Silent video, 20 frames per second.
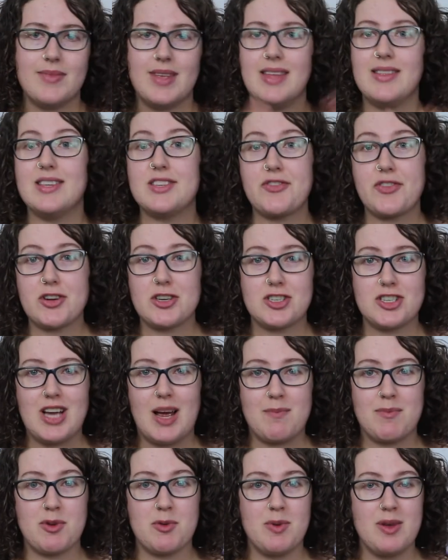In this first
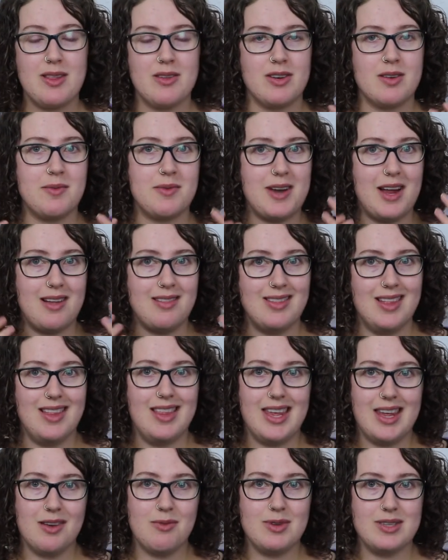chapter, we learn about how
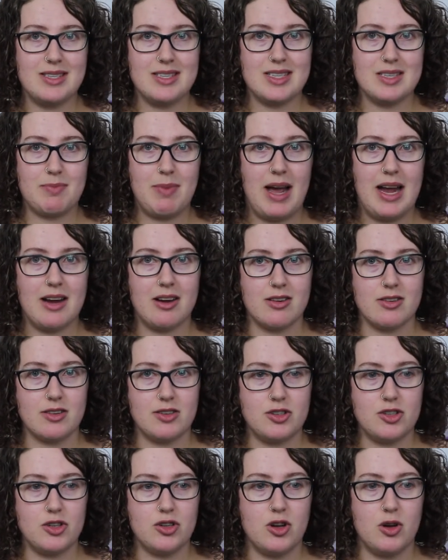Lillian was
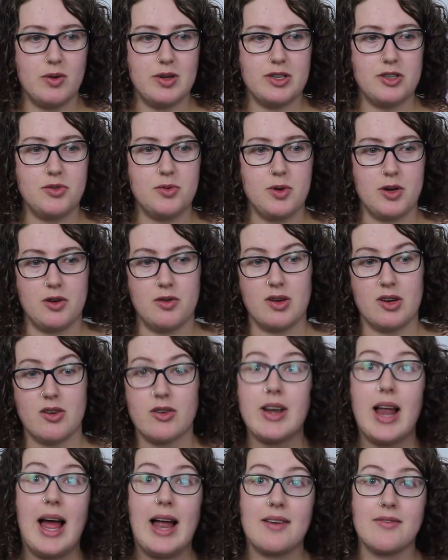inspired to go into a
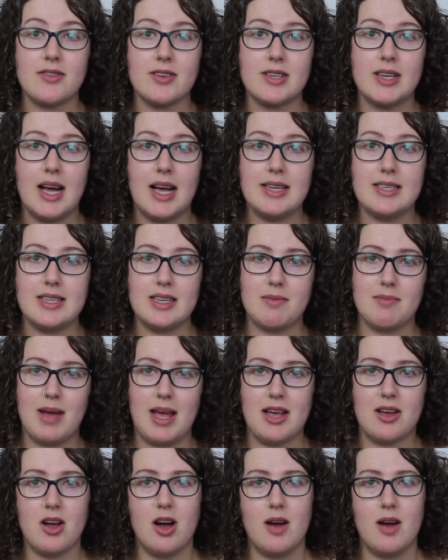career in advertising by a